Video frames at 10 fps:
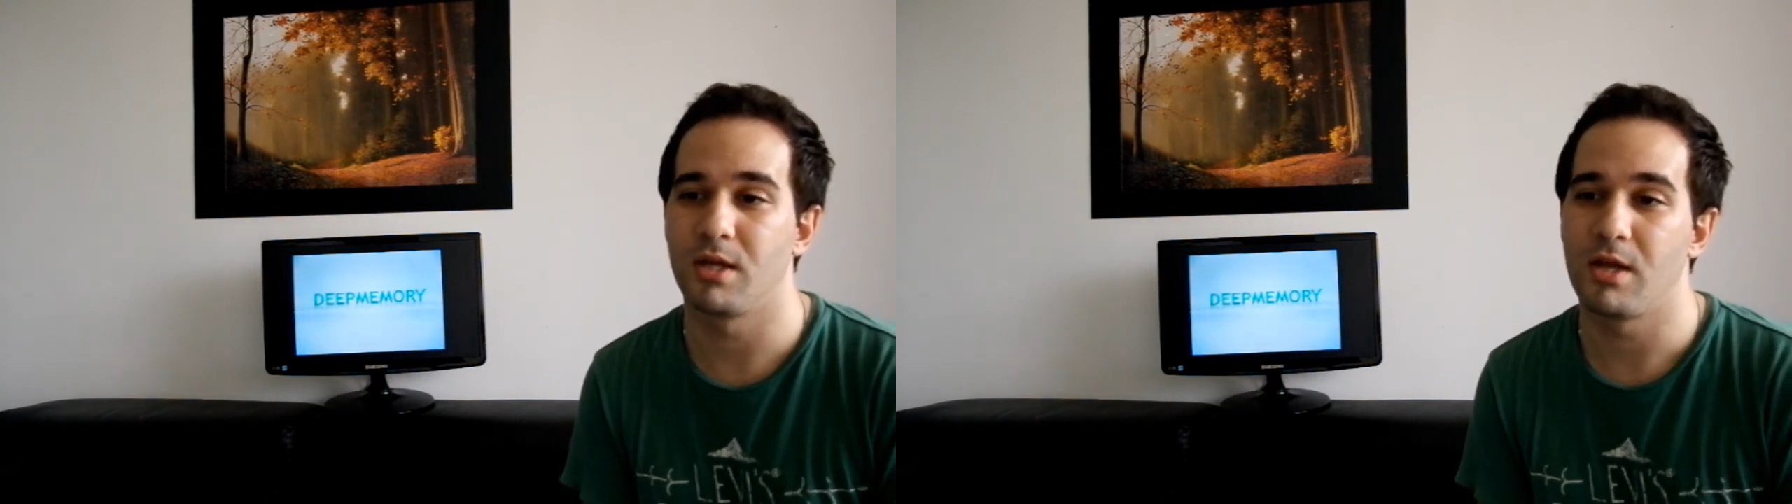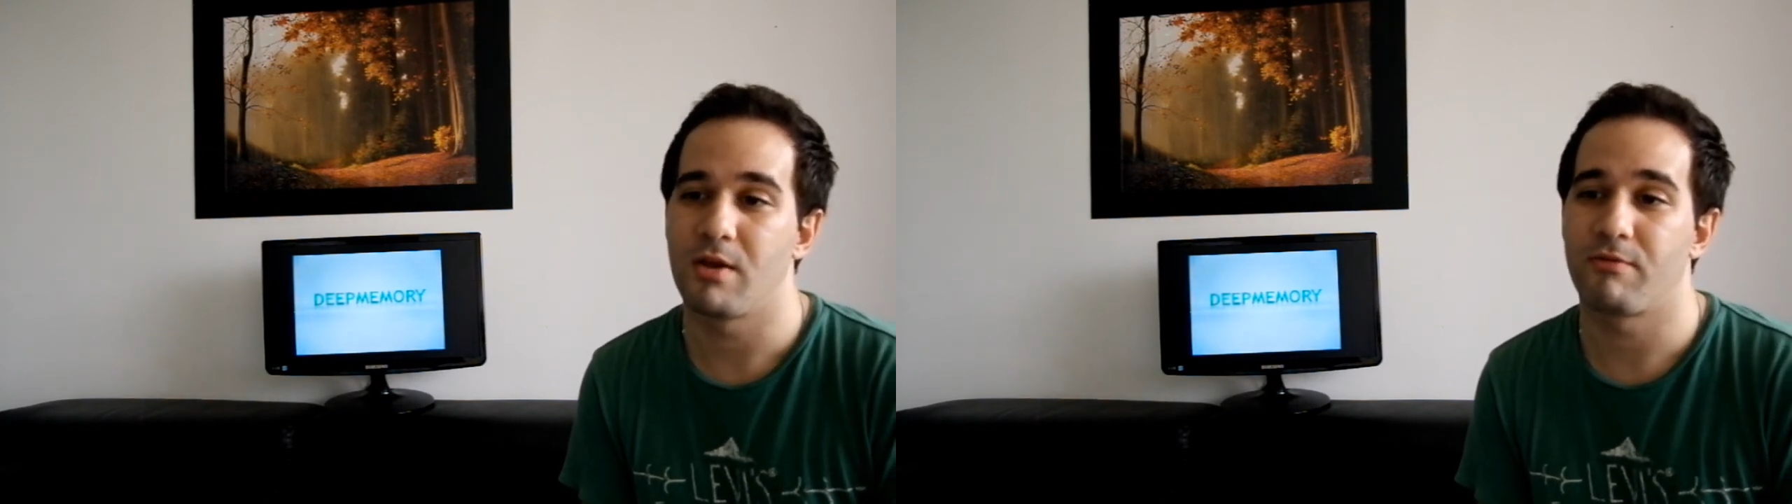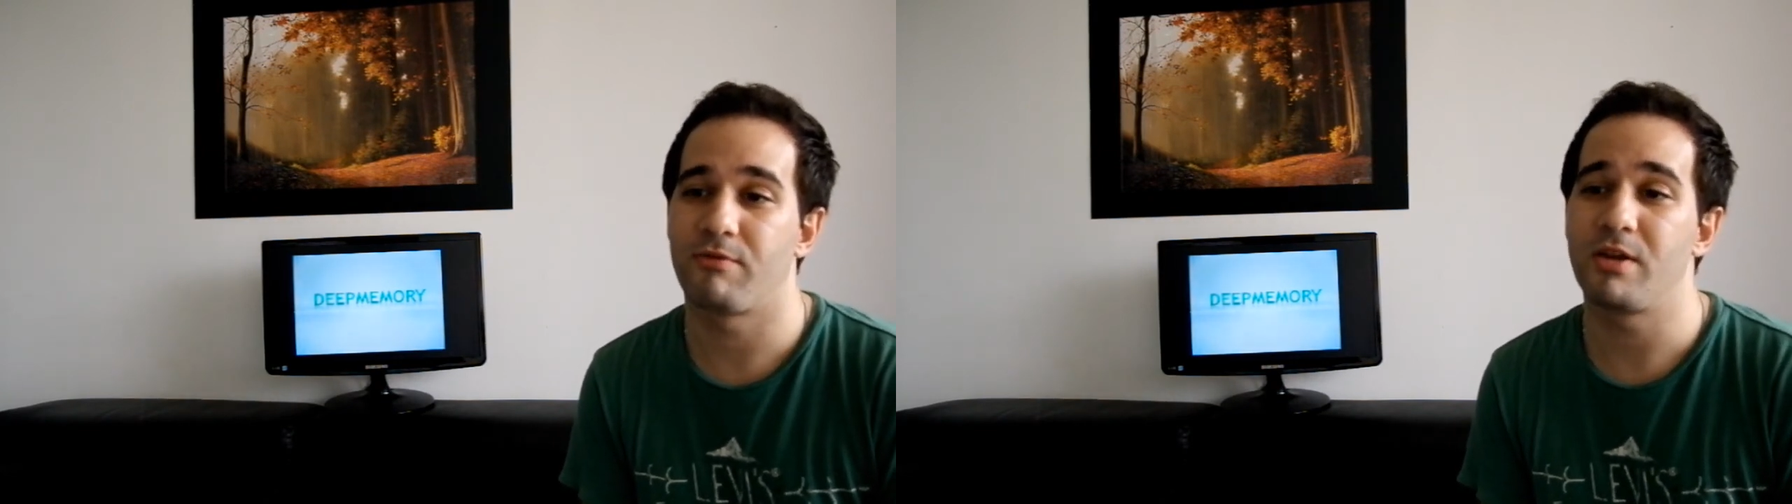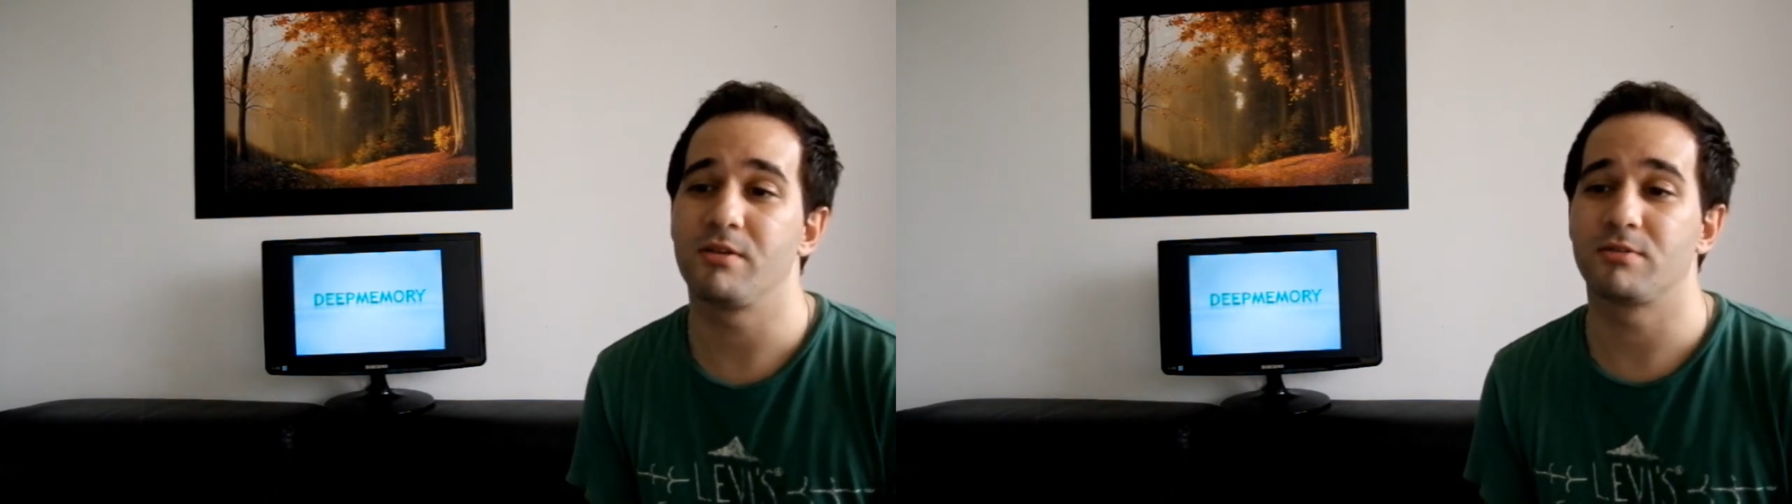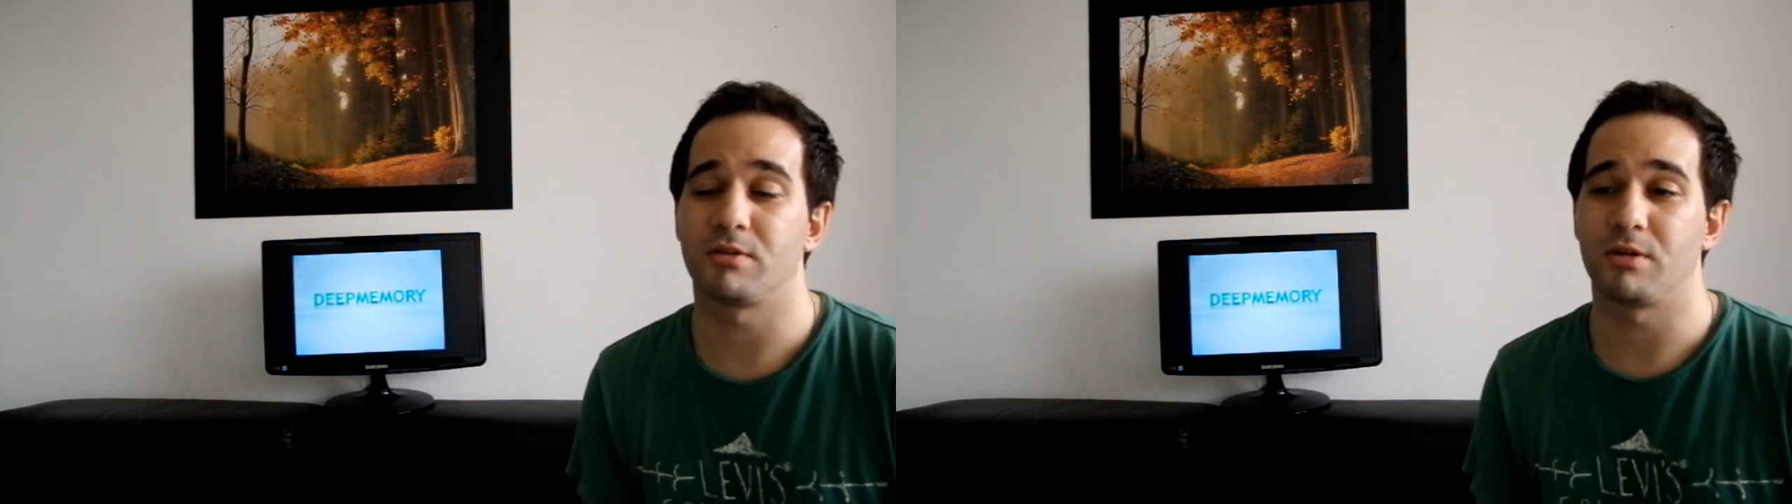
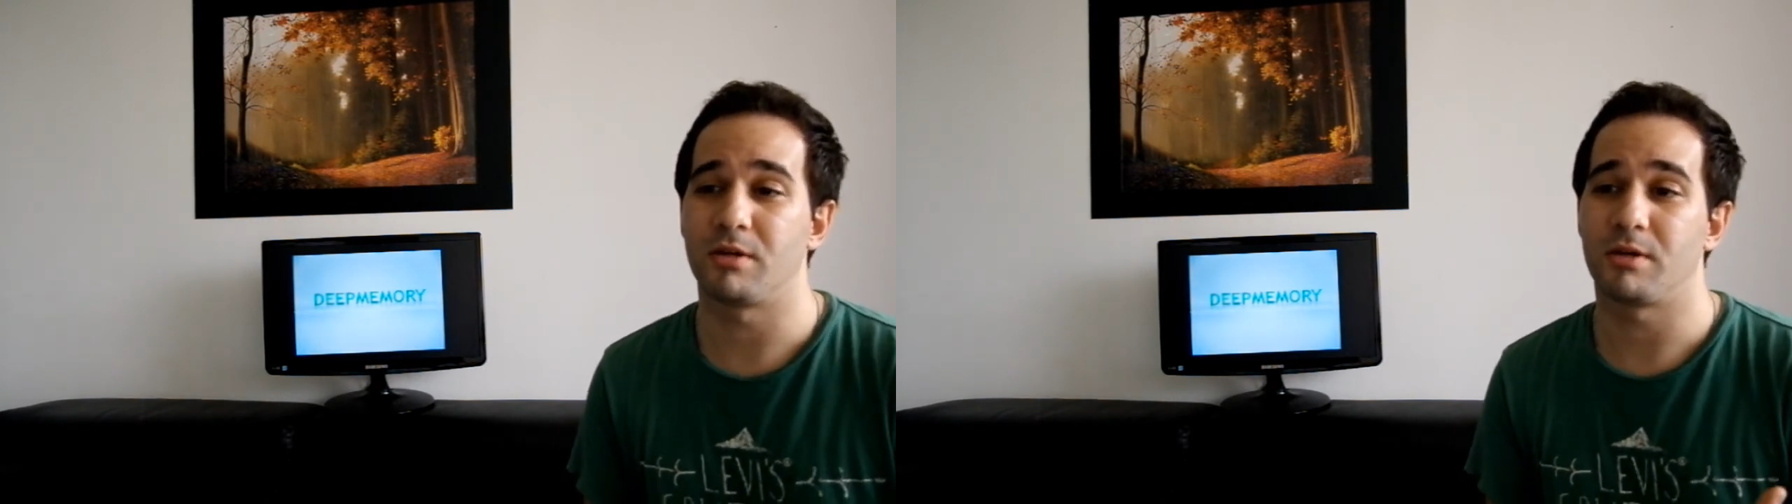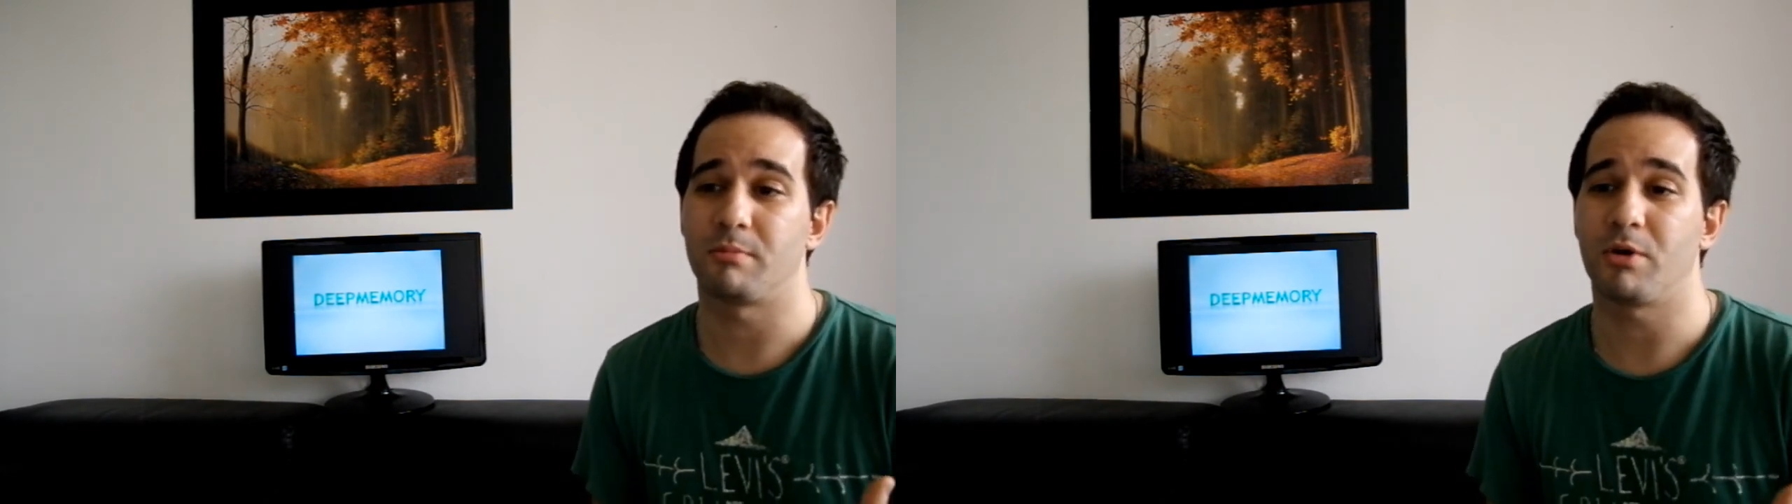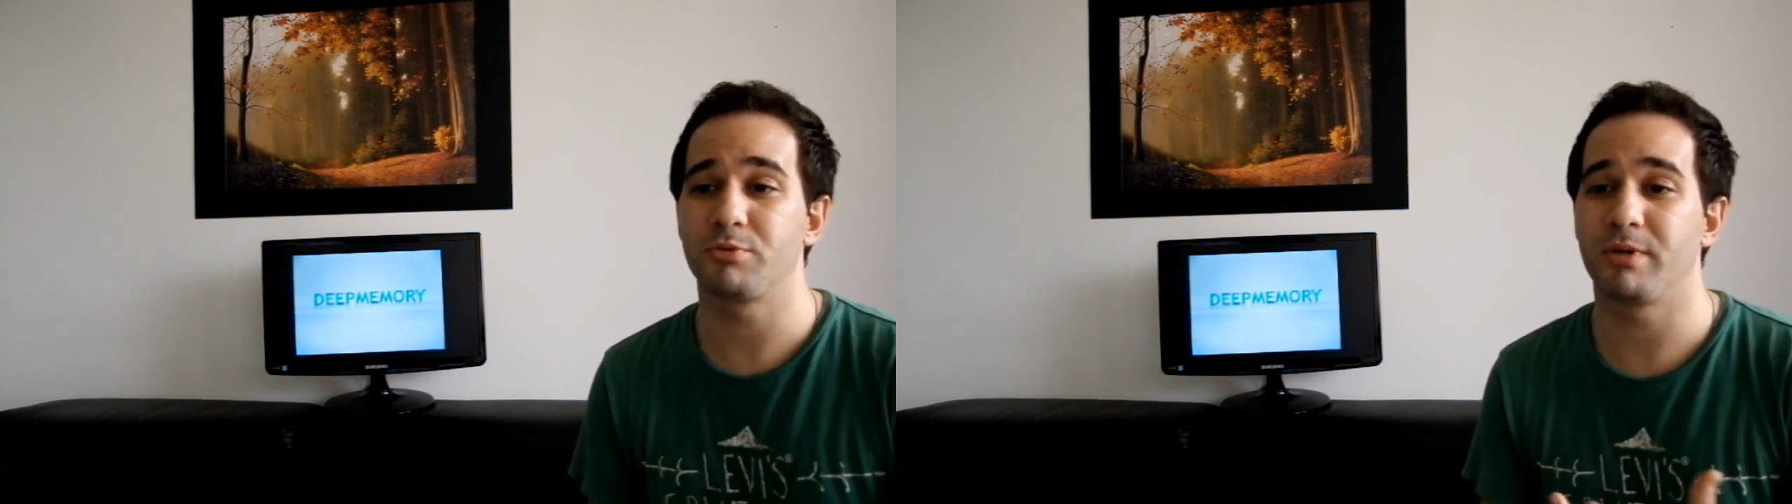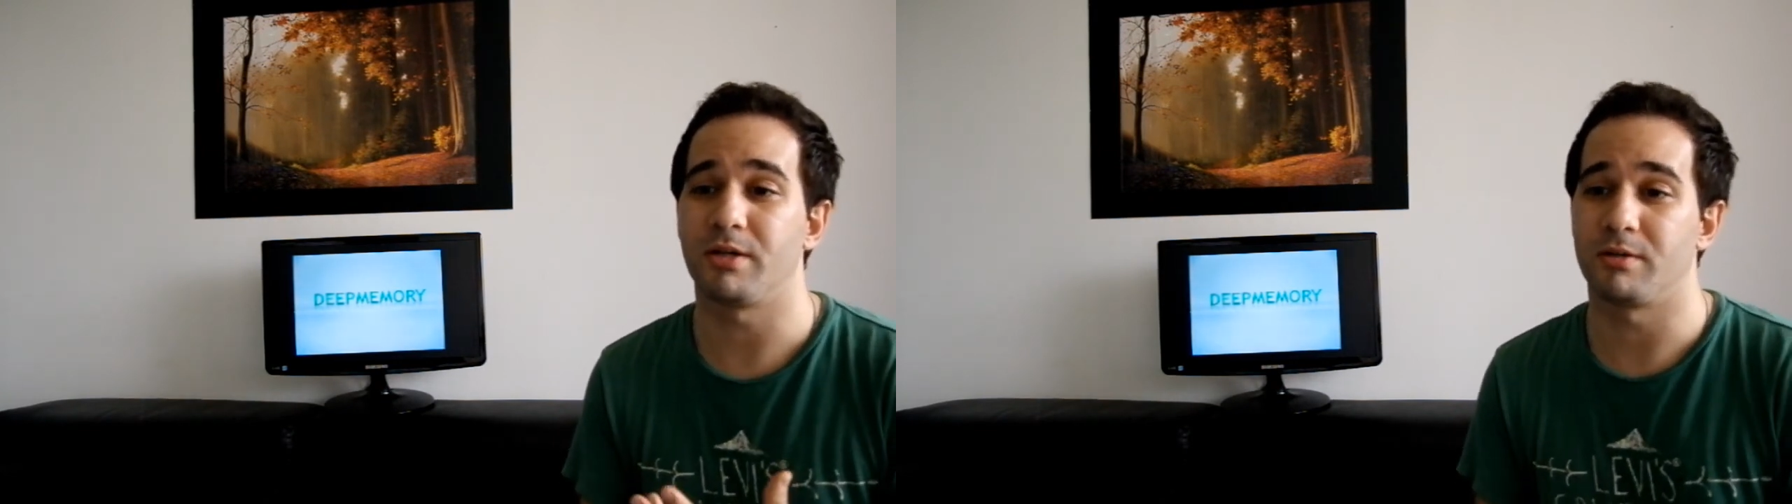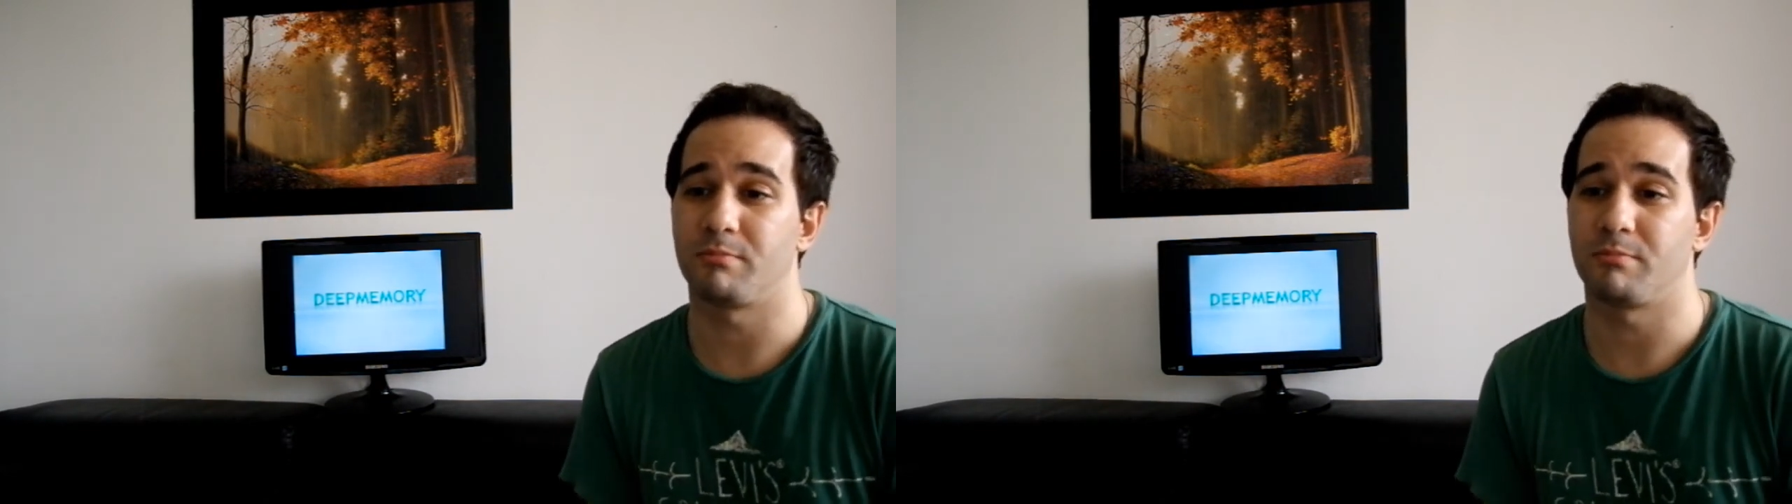feels much better,